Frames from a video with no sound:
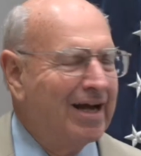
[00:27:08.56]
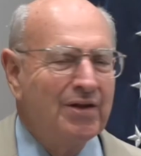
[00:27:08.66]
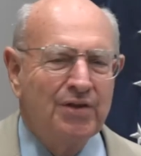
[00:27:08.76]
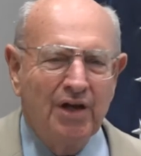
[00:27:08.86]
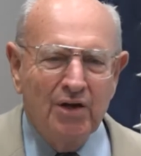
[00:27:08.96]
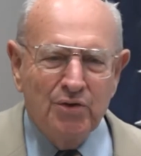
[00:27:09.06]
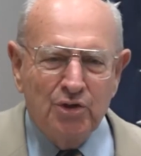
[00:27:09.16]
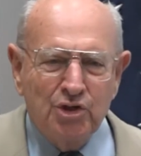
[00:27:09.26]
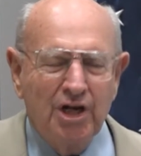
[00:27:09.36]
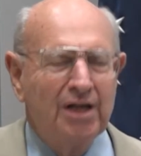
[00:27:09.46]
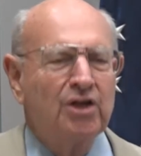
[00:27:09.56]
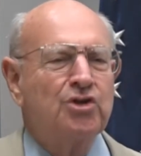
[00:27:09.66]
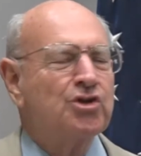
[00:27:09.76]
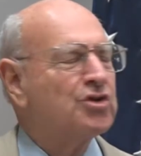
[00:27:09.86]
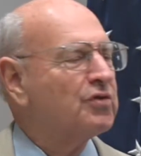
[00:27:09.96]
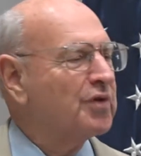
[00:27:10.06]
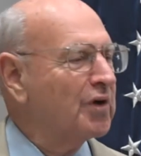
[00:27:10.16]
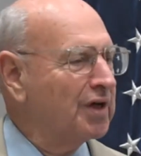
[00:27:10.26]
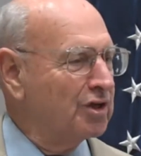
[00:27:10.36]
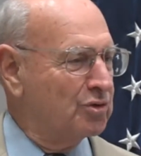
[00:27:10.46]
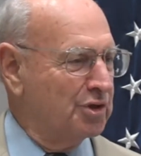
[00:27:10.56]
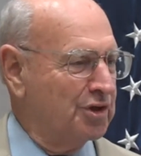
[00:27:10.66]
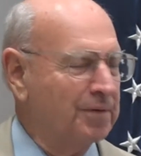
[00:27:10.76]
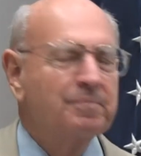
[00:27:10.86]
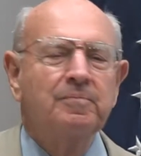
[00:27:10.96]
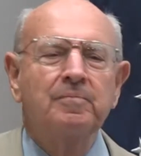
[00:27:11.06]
And there the challenges are very interesting.